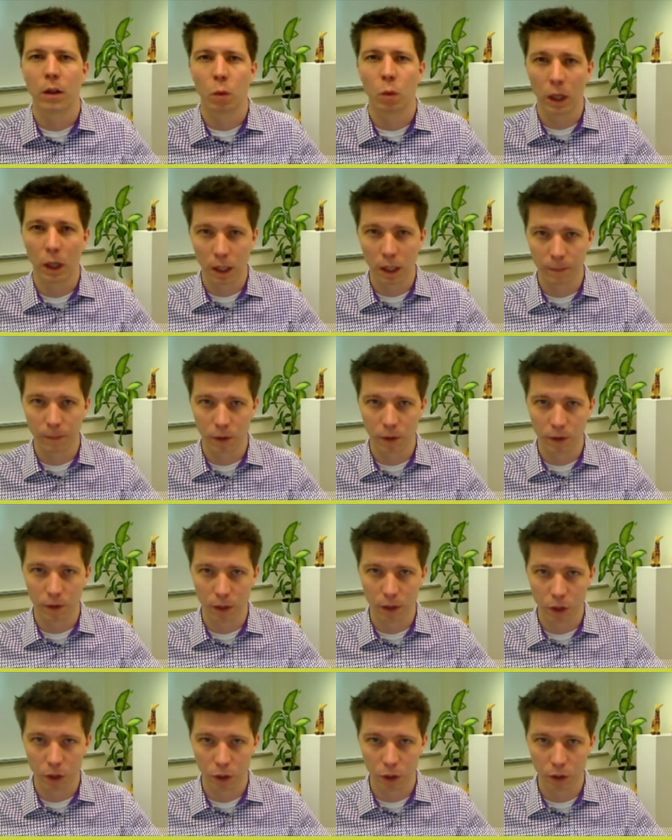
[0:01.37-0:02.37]
Welcome to
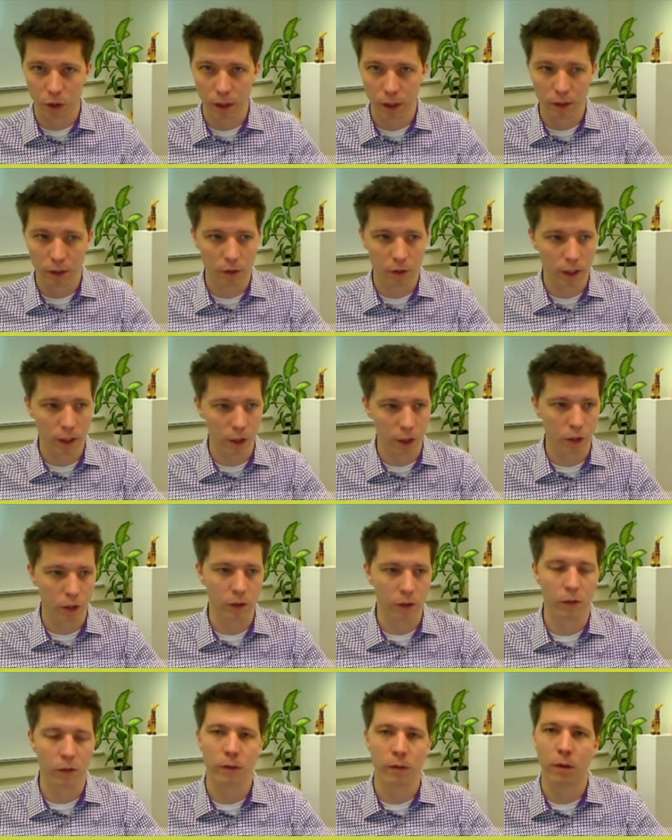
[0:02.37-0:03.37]
this short
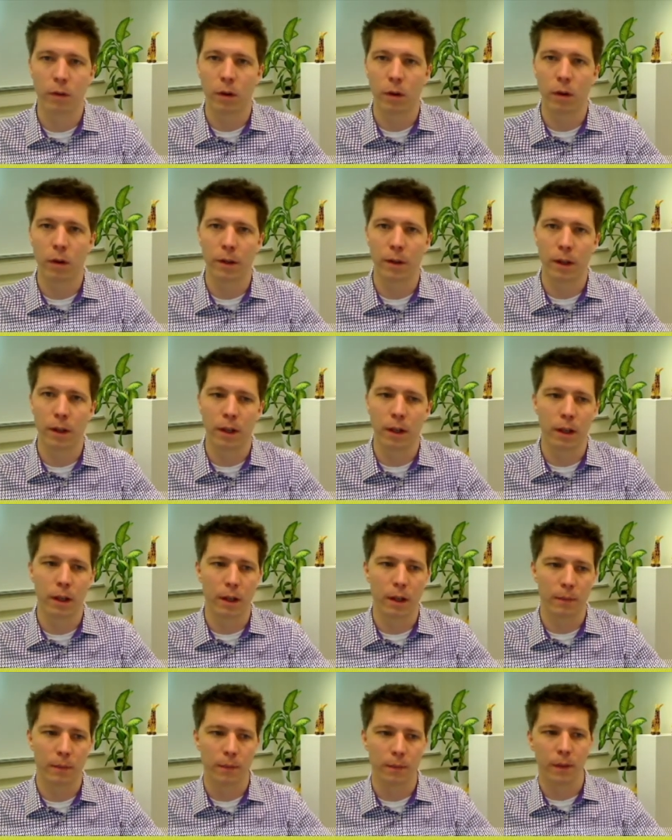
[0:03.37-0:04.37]
introduction for
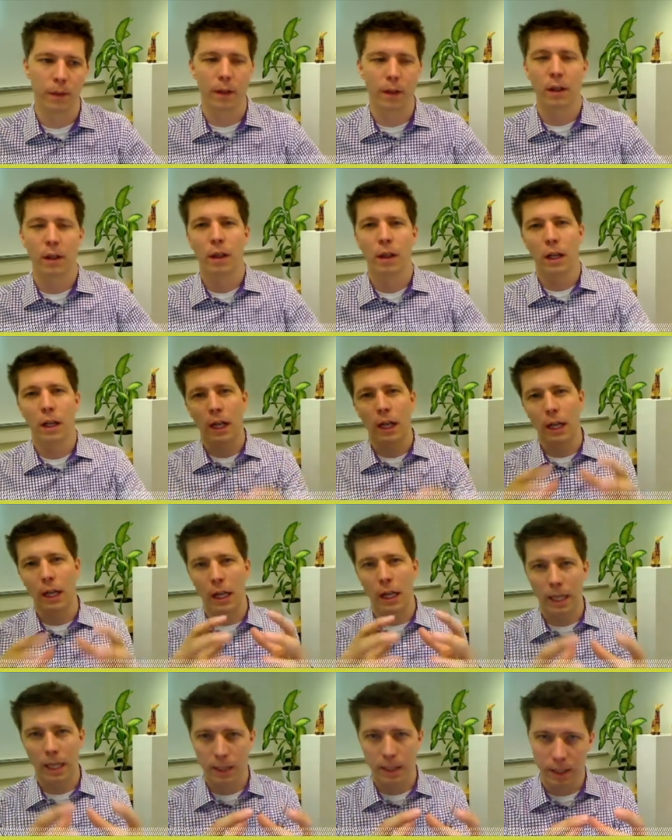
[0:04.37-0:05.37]
the
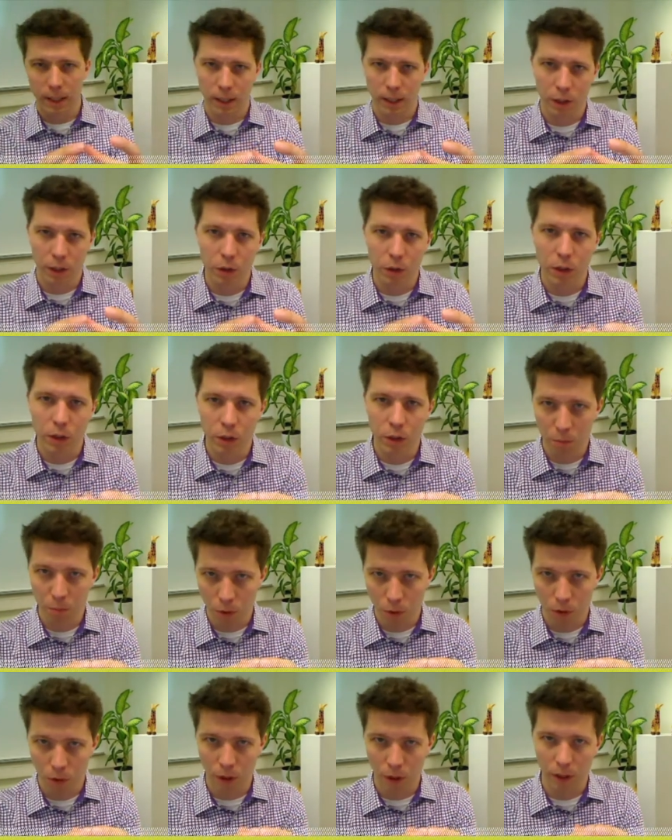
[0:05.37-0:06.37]
Atlassian user
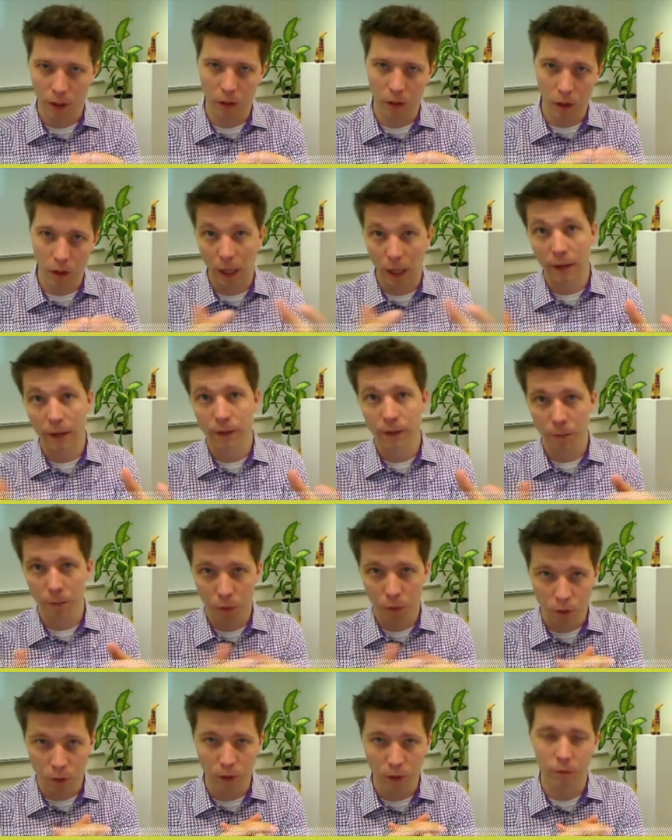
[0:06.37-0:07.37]
support or live
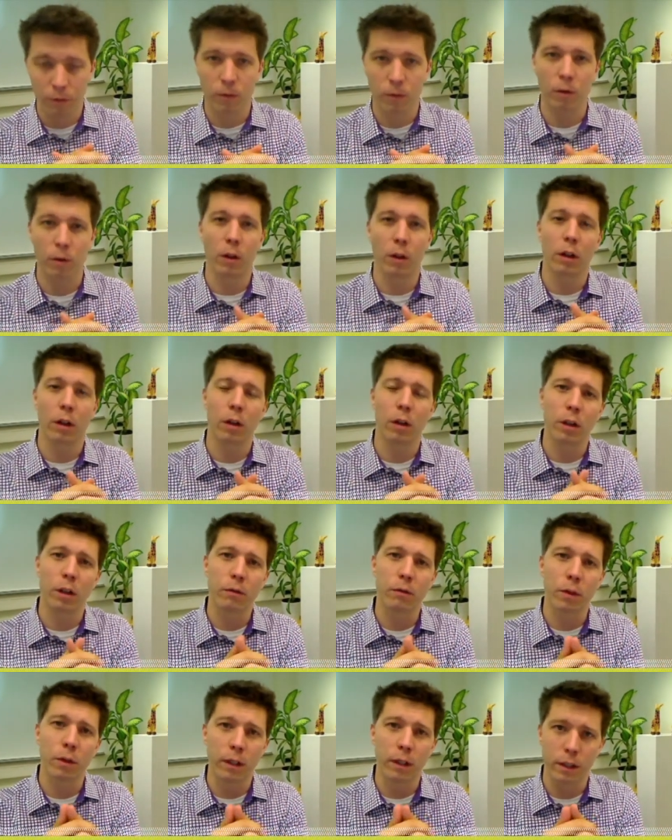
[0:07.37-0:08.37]
support for
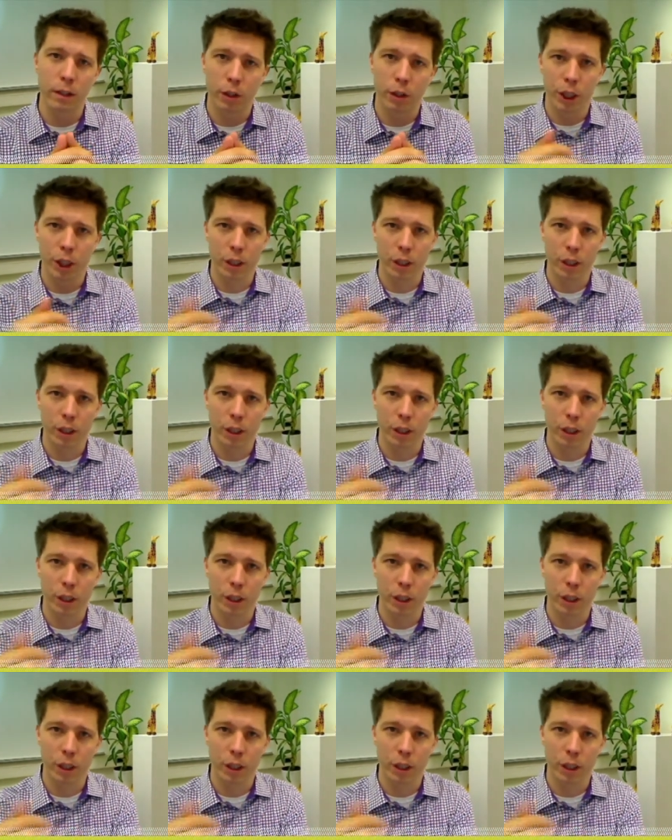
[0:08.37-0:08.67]
Confluence and